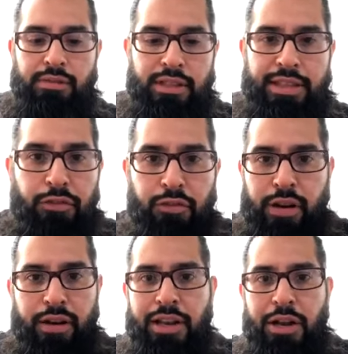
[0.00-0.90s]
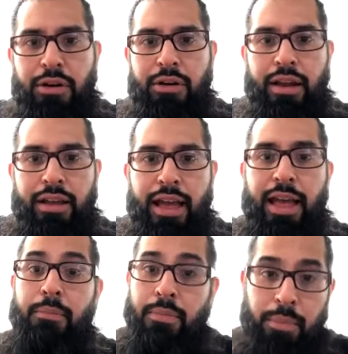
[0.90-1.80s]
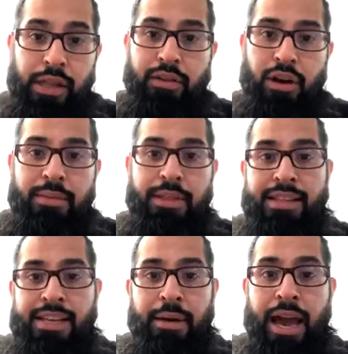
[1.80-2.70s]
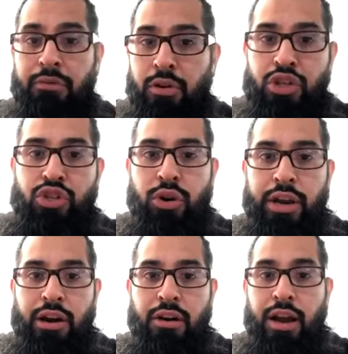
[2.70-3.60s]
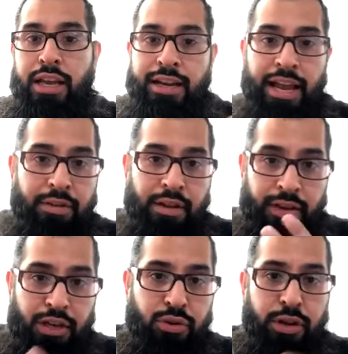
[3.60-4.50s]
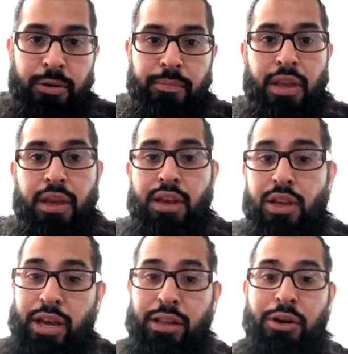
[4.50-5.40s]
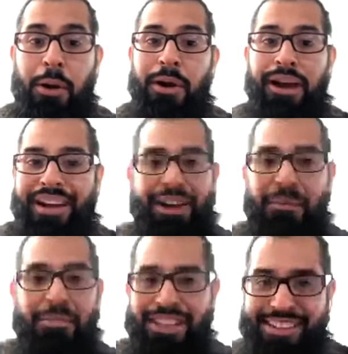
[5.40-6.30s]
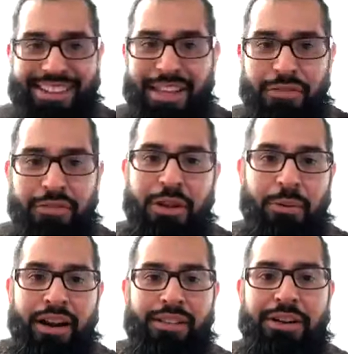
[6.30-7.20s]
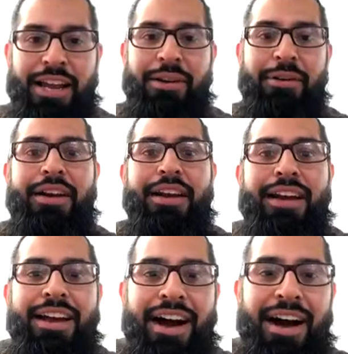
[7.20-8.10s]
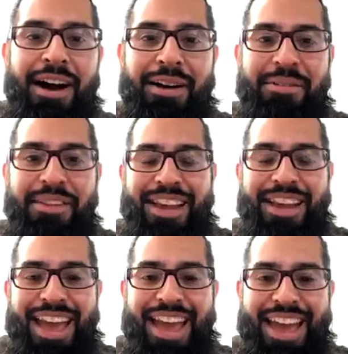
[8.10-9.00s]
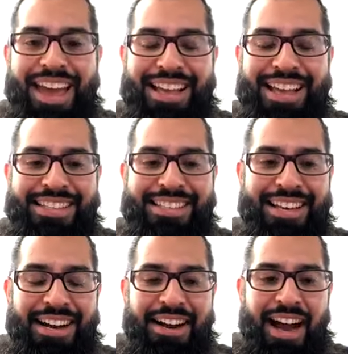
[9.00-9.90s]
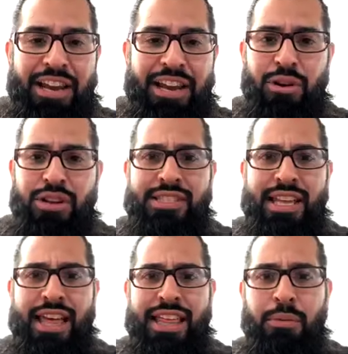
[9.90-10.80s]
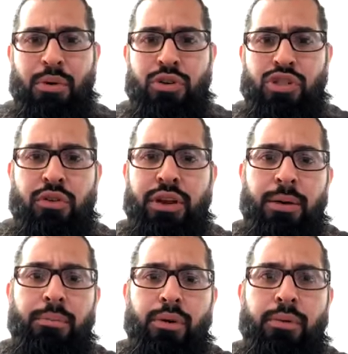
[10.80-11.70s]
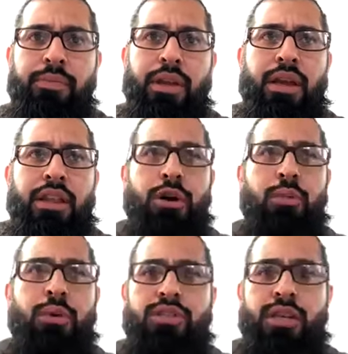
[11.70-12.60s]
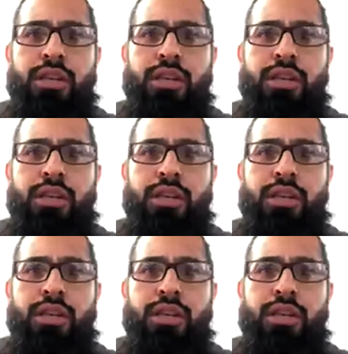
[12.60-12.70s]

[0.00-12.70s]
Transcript: different, you know. And believe it or not, at that time I had very short hair. I didn't have any facial hair, so I look completely different than what I look now. Uh, yeah. And uh, I noticed that they were just very humble. There wasn't